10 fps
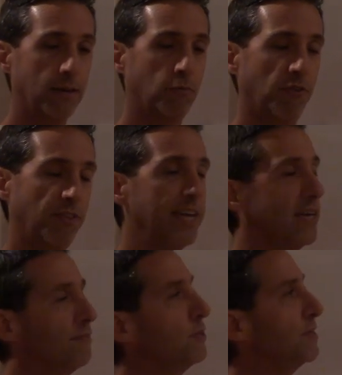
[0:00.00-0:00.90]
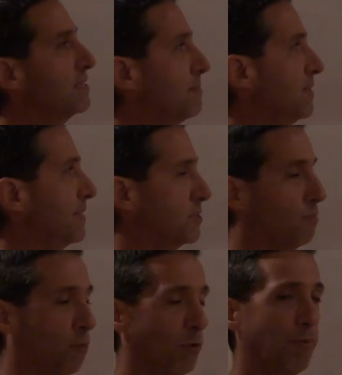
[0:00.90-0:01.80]
We're thinking of doing something that's
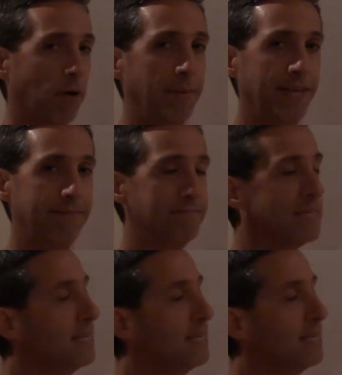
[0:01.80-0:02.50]
more permanent